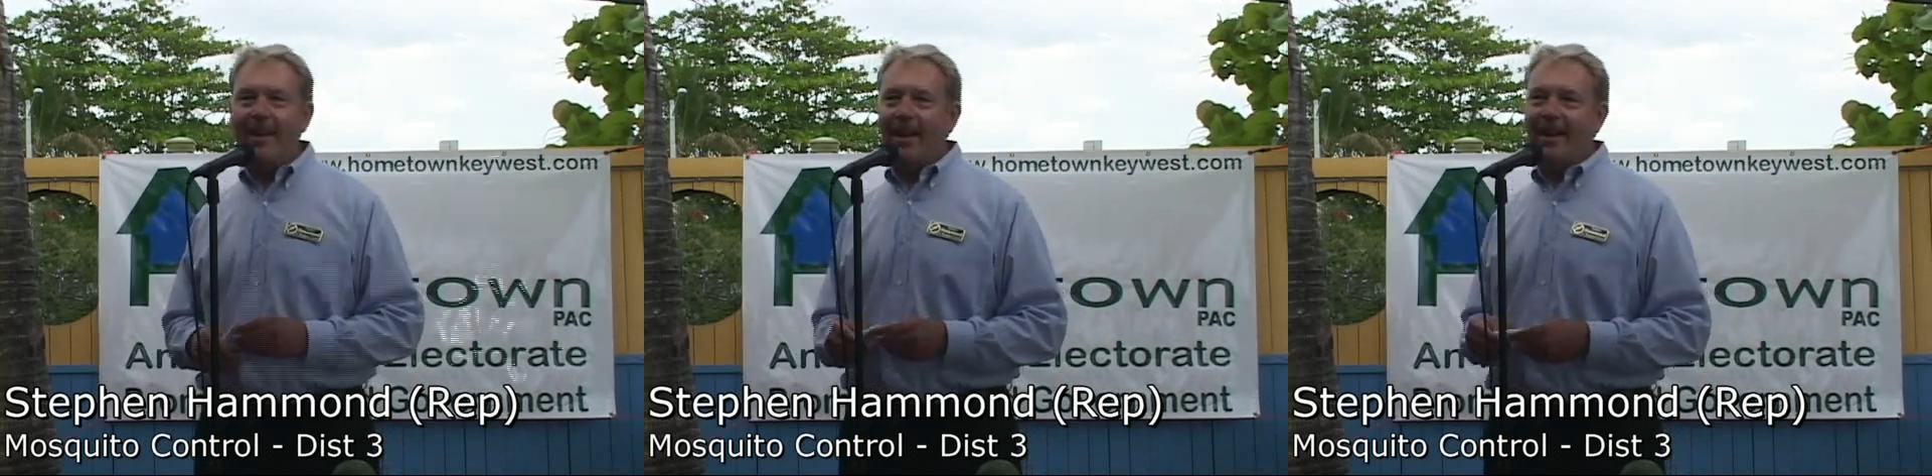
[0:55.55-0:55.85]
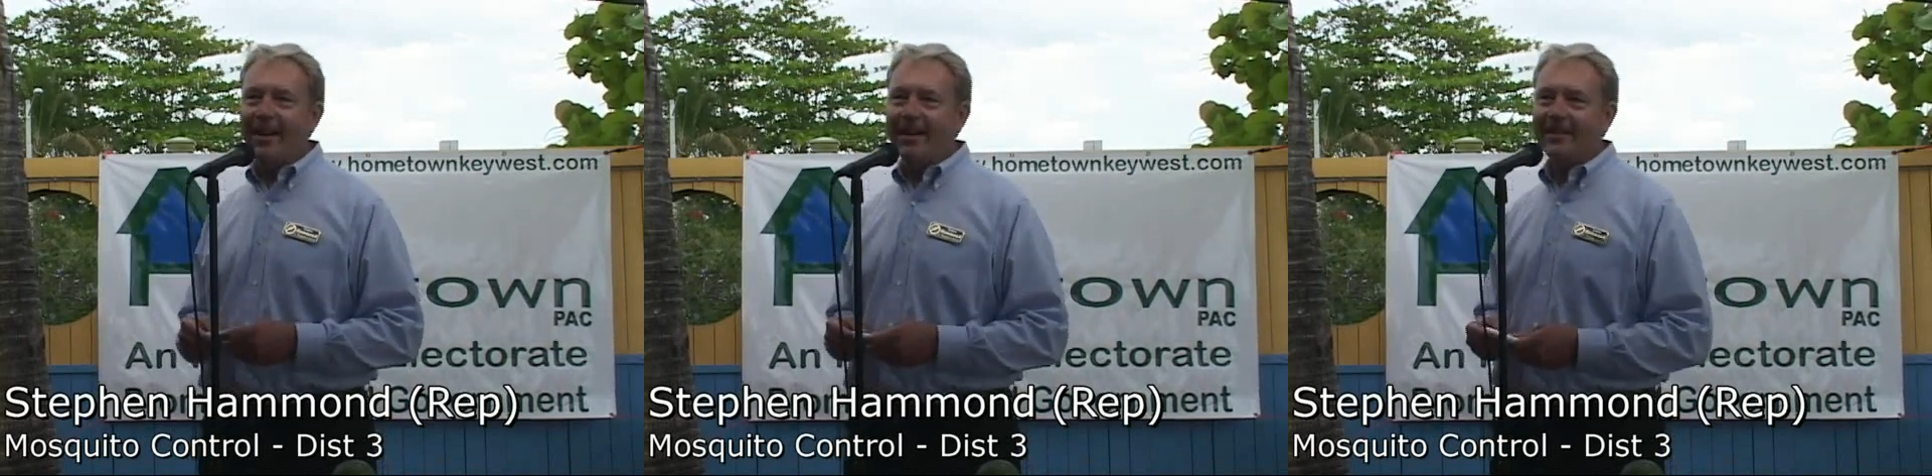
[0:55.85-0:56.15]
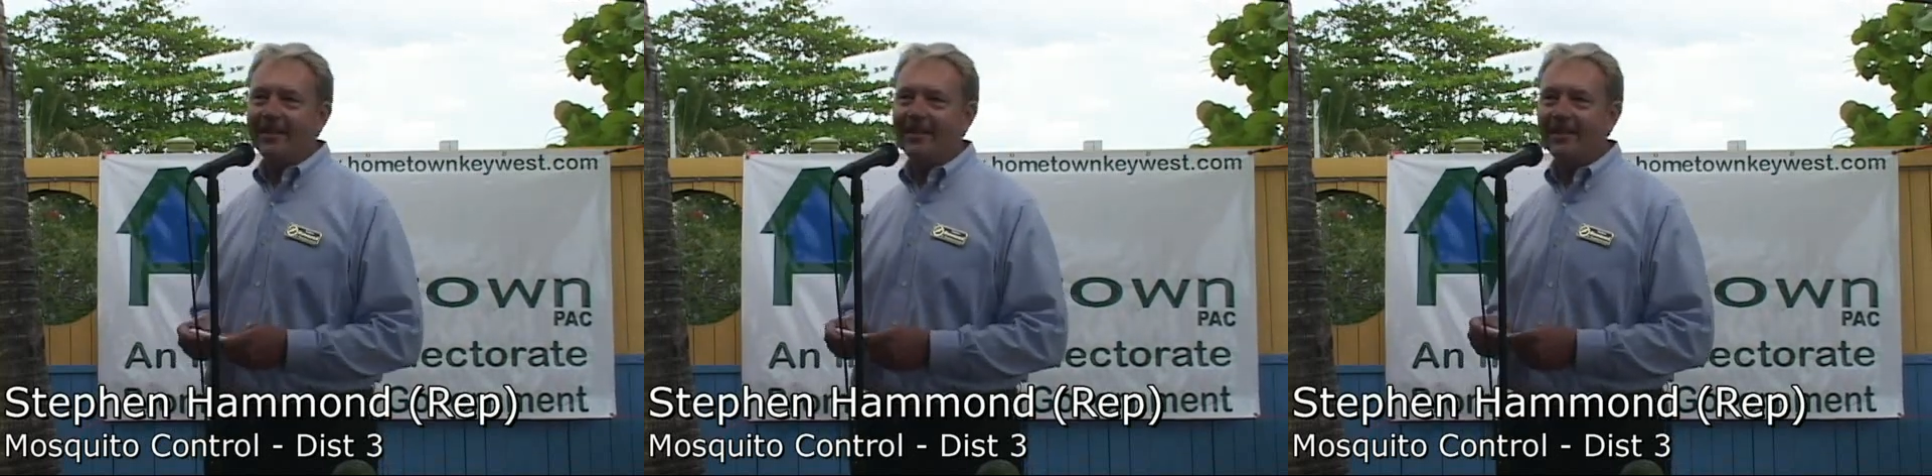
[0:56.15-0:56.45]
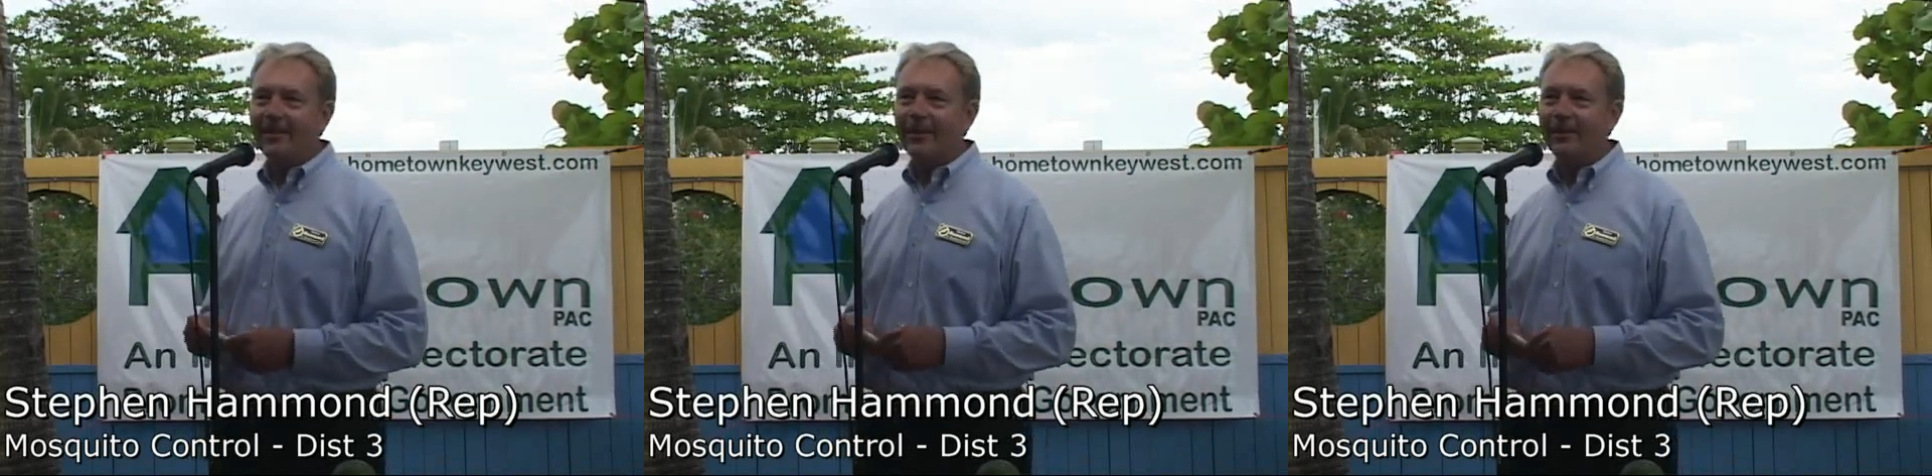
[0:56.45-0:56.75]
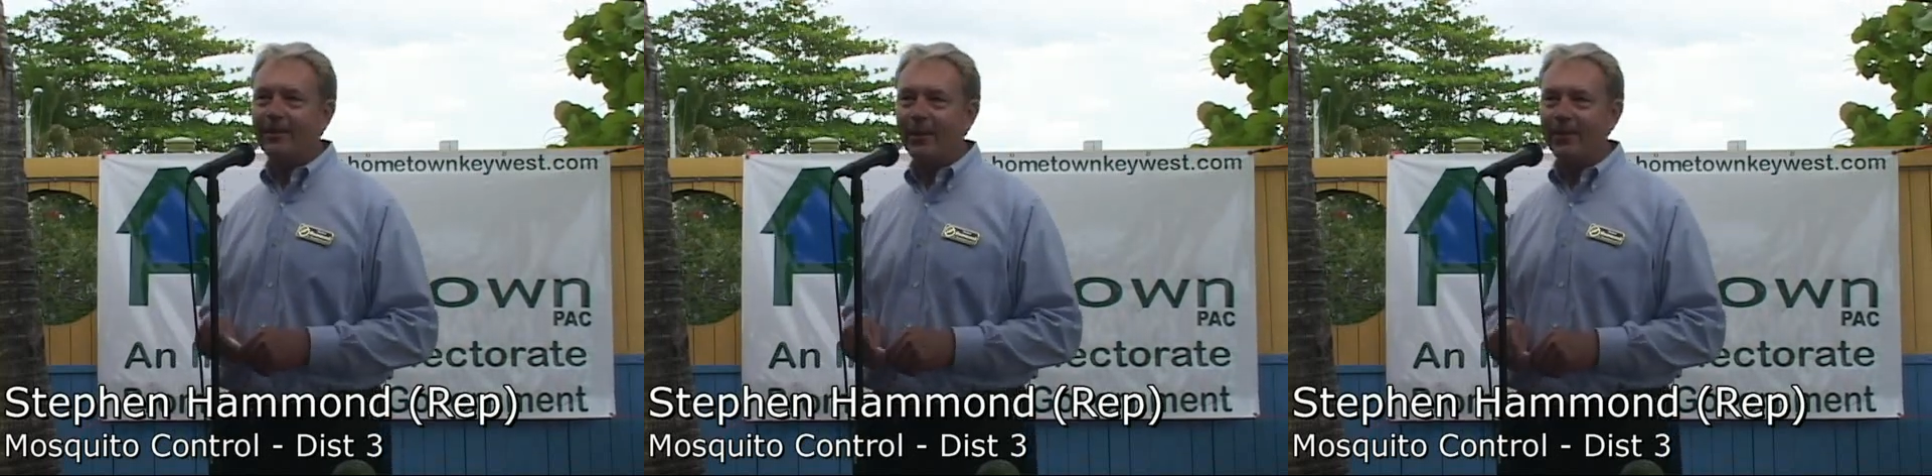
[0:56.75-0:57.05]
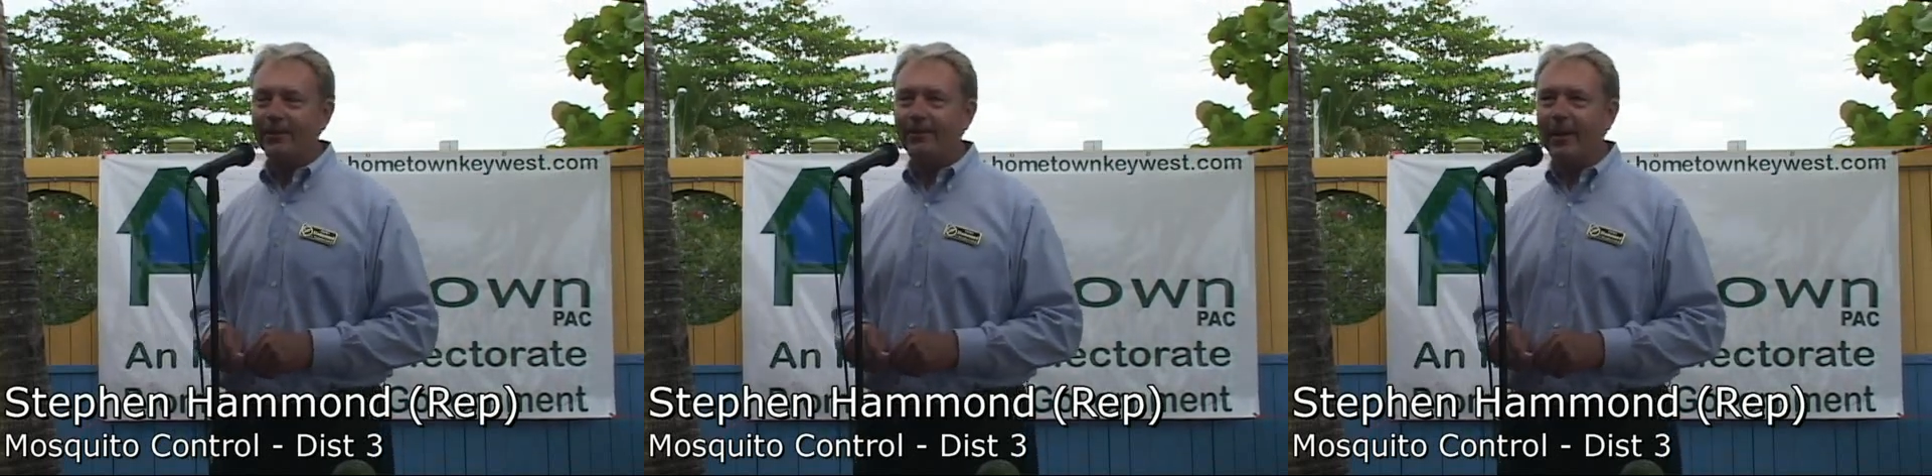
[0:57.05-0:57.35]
The Sloan's